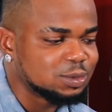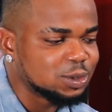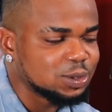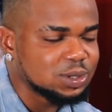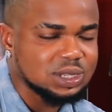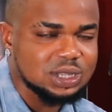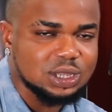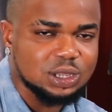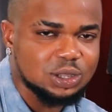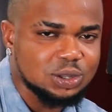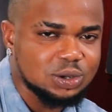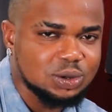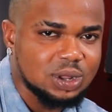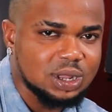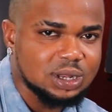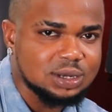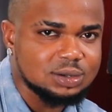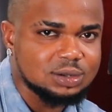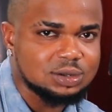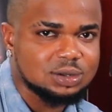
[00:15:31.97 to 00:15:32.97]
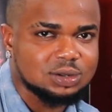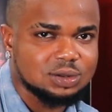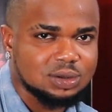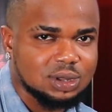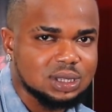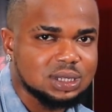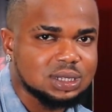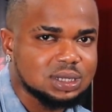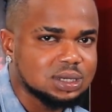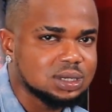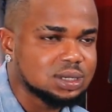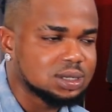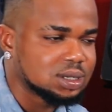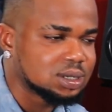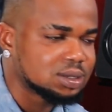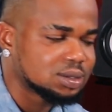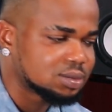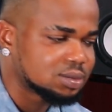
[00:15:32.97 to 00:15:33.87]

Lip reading: music, you know, and creating